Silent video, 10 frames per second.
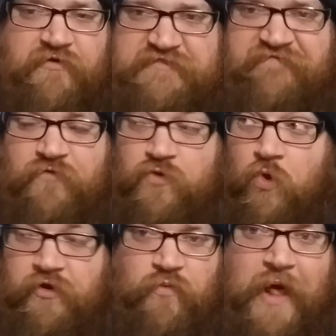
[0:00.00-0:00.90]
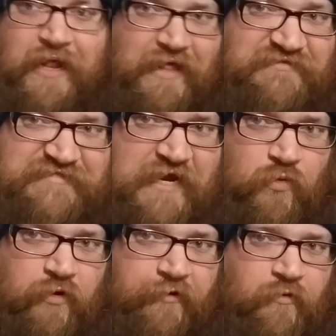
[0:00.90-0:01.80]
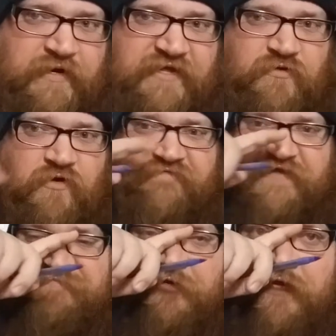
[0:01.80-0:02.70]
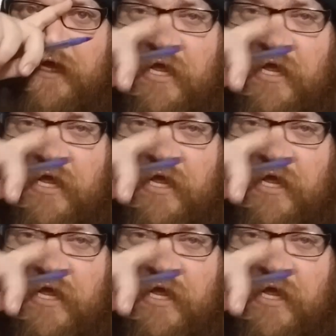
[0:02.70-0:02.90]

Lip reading: because I've recorded while I was at work when I do on Facebook.